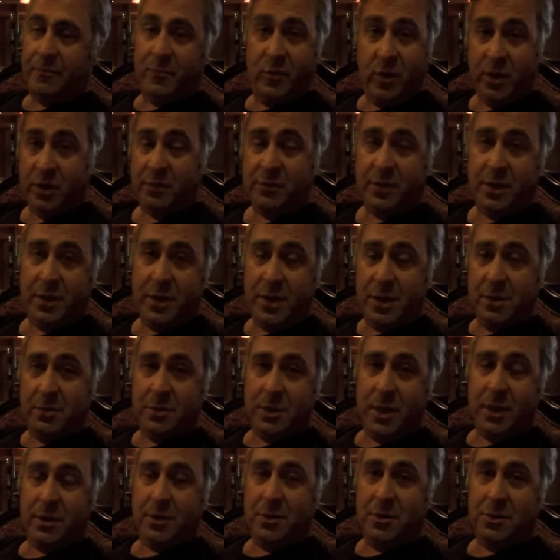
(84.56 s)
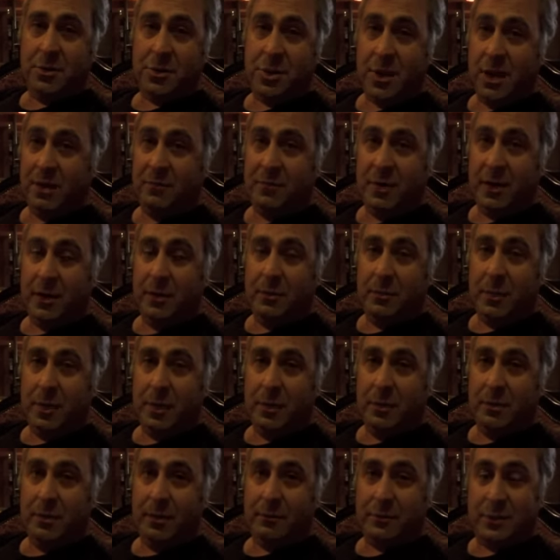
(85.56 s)
One of the new technology
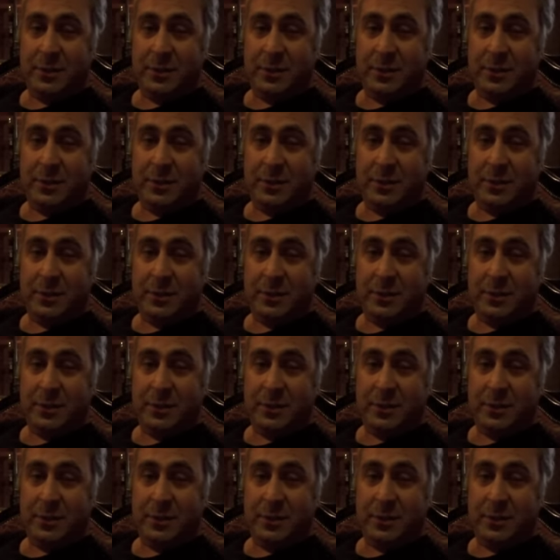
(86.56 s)
available